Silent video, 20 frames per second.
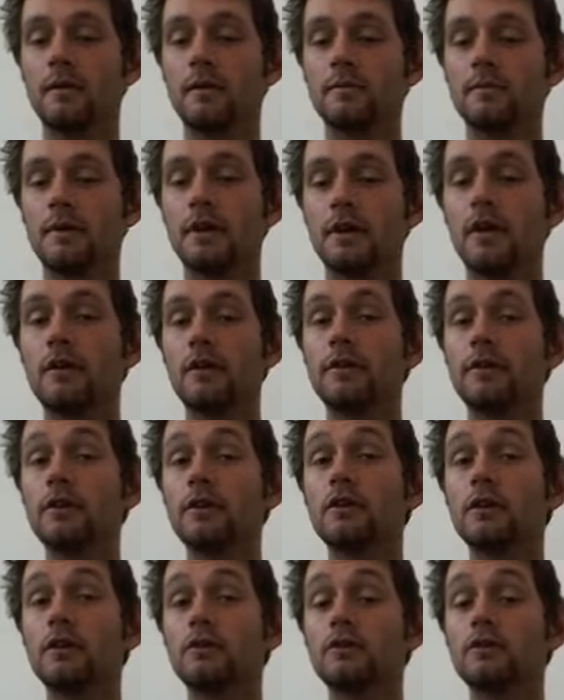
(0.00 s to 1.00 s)
Another thing you
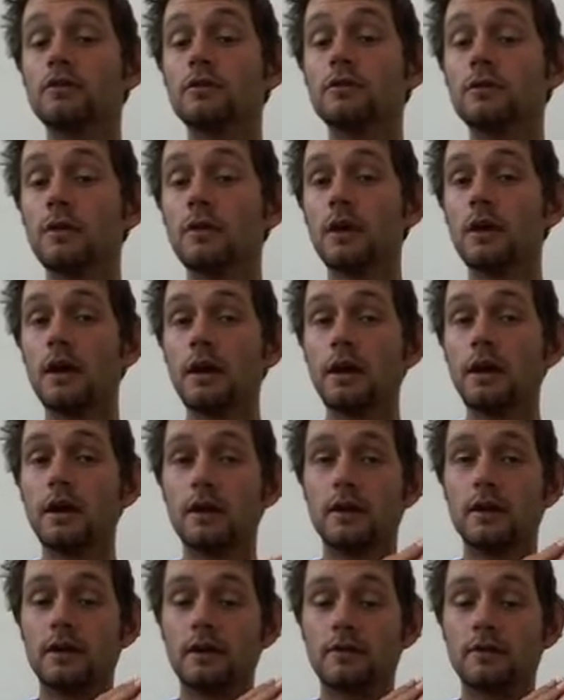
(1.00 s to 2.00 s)
can do
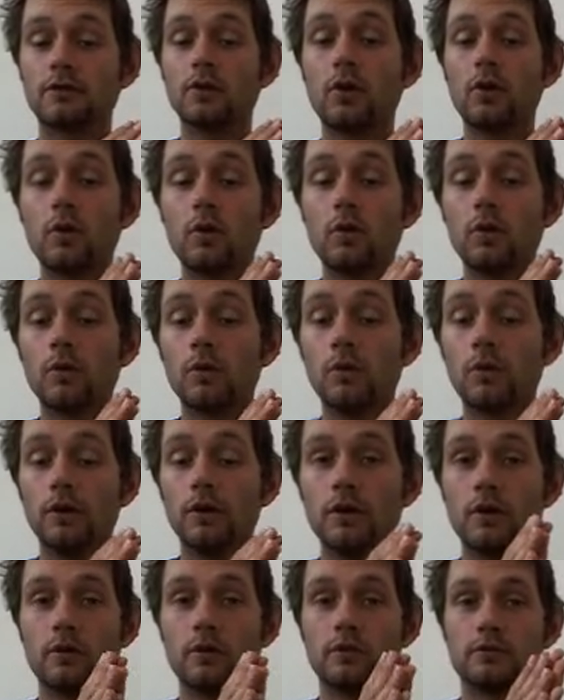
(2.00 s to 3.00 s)
is hold the
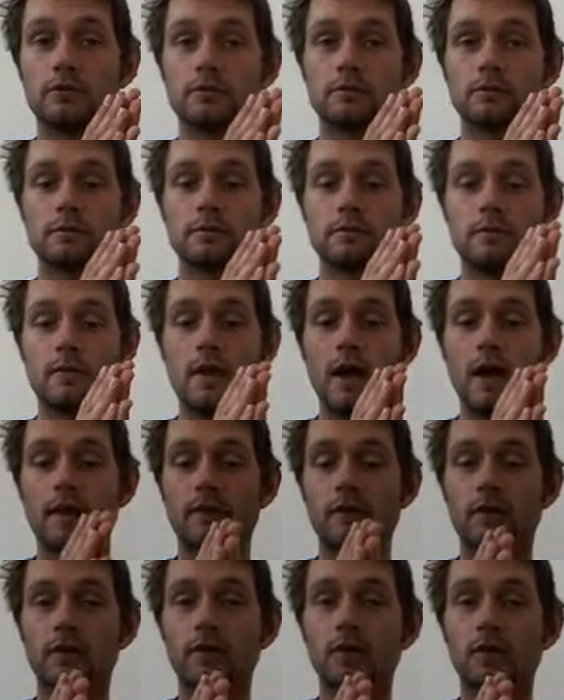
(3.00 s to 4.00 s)
notes not
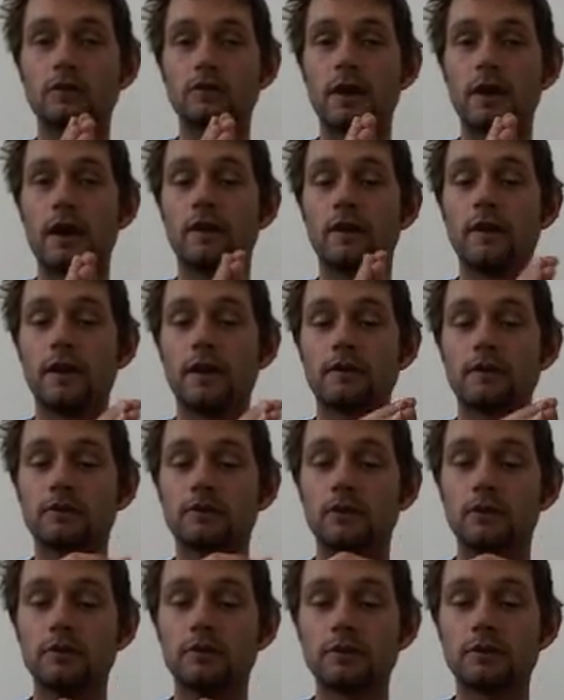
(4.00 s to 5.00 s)
their entire length.
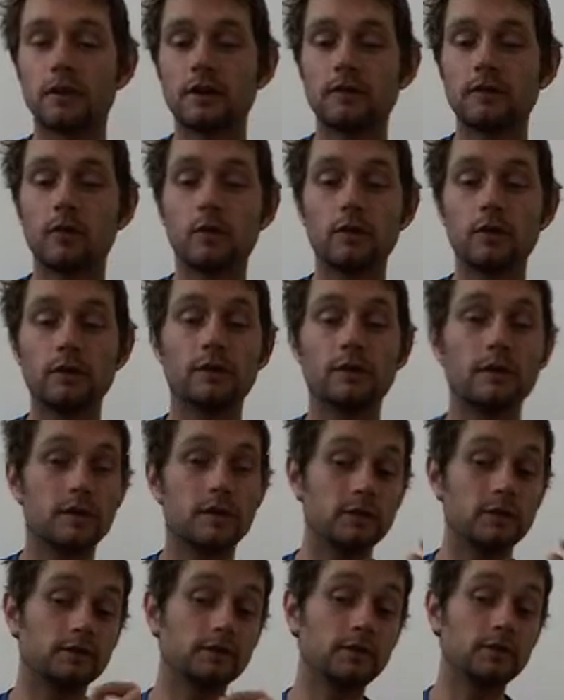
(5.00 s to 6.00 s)
So instead of holding the
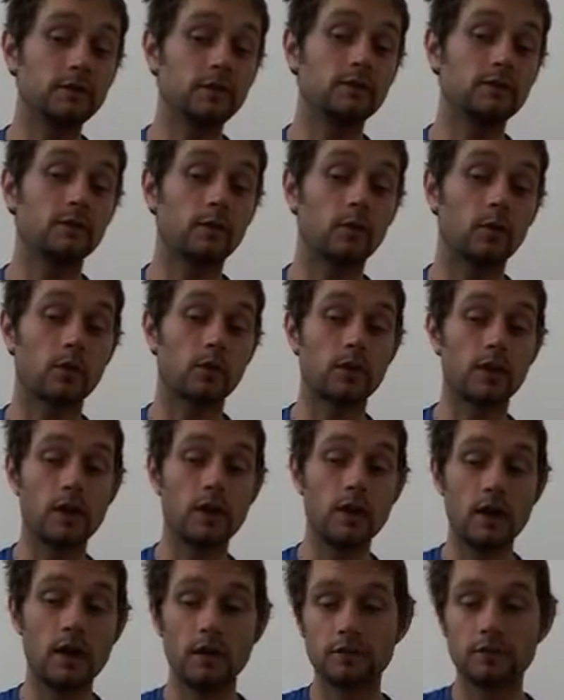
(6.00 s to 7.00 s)
C for
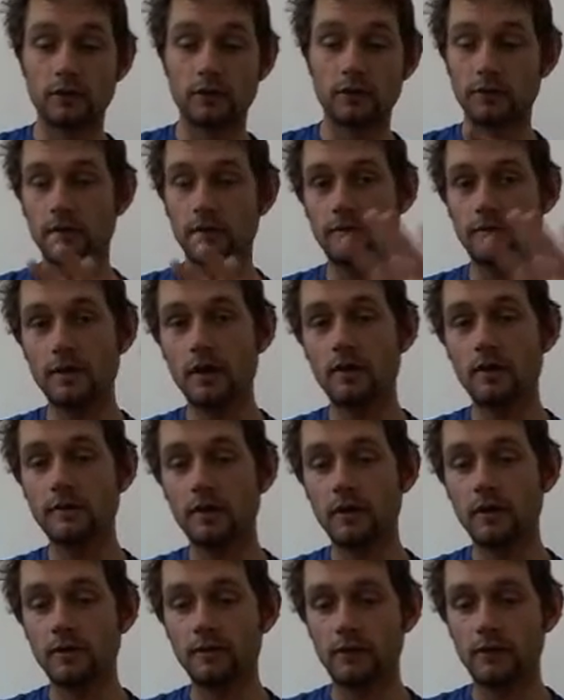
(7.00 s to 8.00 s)
the
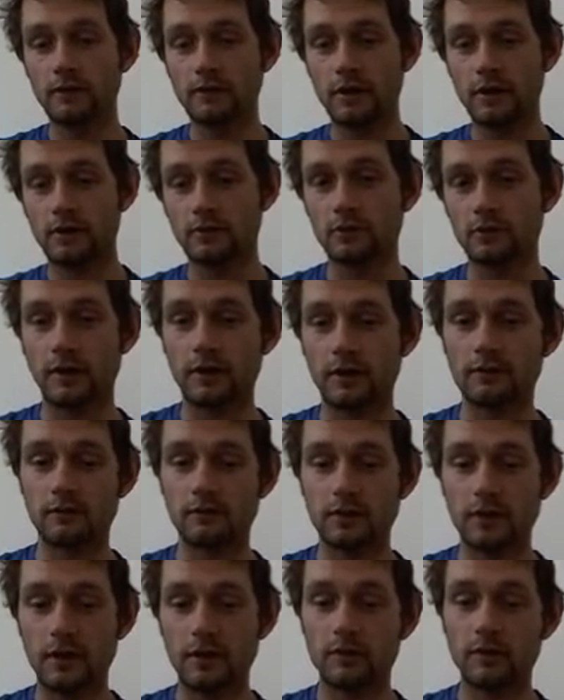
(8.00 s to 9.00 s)
very first exercise for
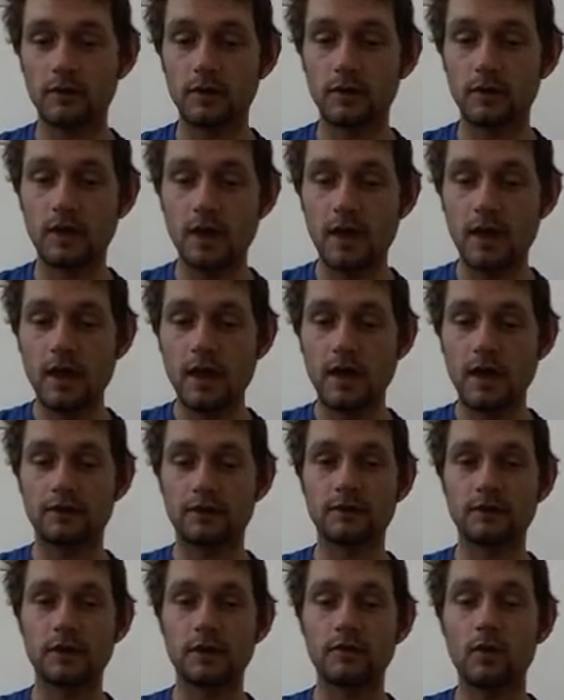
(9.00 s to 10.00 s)
day 3,
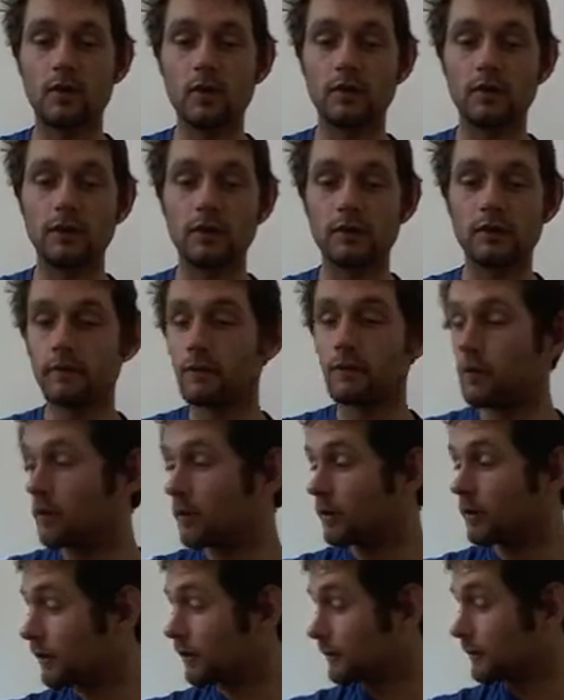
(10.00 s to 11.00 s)
instead of holding it
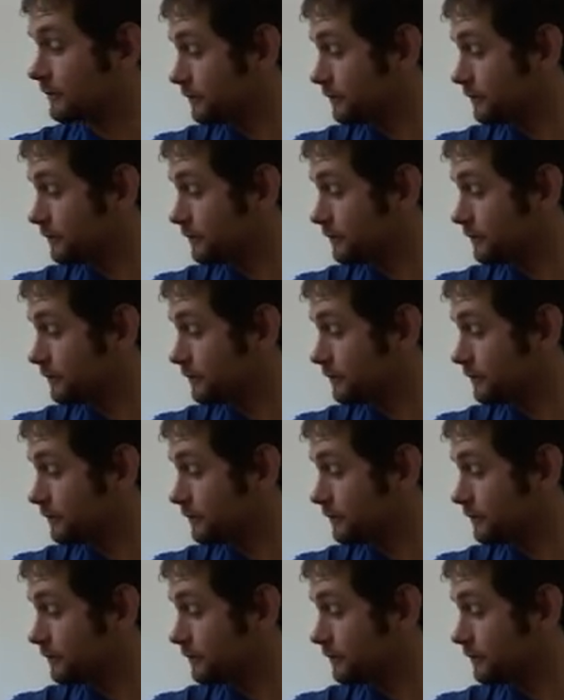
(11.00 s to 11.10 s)
for